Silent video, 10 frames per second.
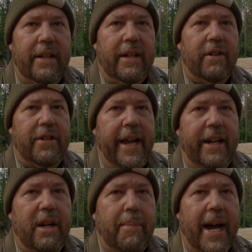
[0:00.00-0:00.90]
you know, take
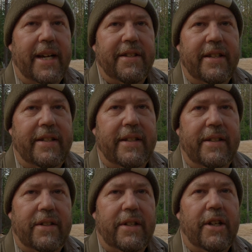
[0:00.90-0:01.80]
a deposit
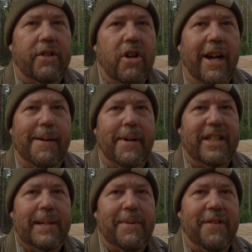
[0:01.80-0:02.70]
and, you know, talk about
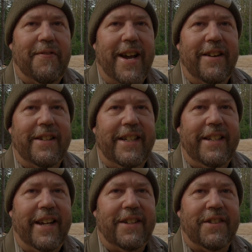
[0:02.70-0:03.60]
some of the finer
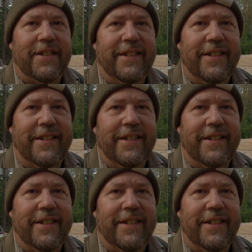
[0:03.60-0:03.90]
details.